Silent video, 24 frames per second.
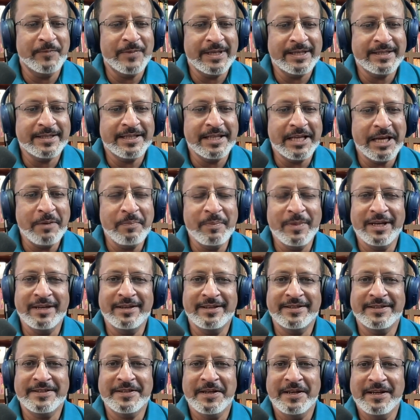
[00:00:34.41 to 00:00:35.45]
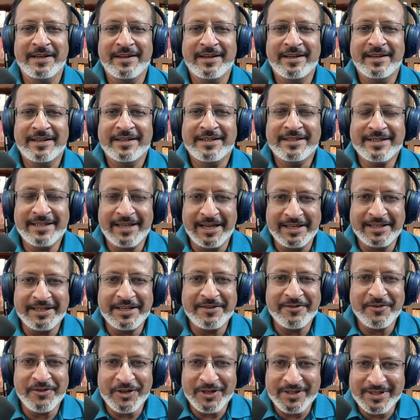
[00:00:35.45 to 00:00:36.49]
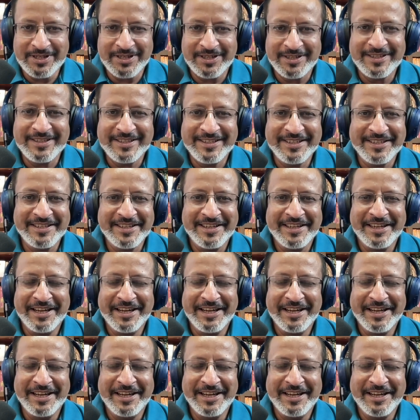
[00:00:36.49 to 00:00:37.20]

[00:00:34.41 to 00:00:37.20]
His name is Sheldon Richards.